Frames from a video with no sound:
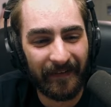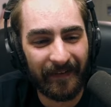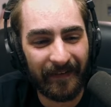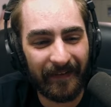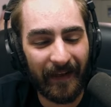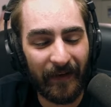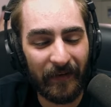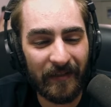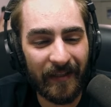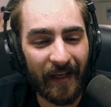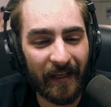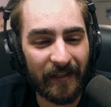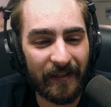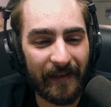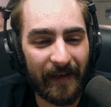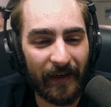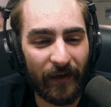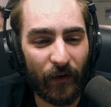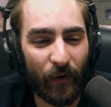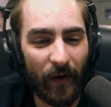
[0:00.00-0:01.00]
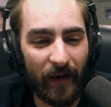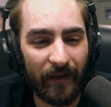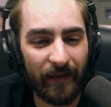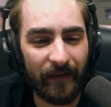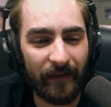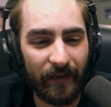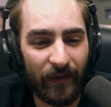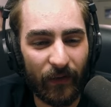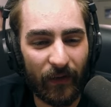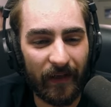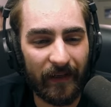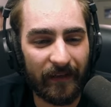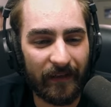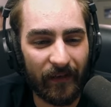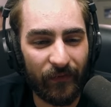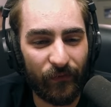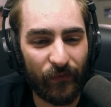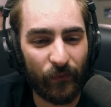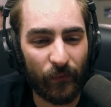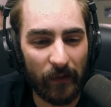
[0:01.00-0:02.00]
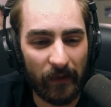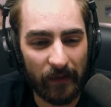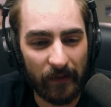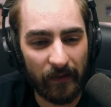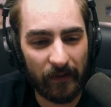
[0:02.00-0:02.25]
That was actually a quite a different one.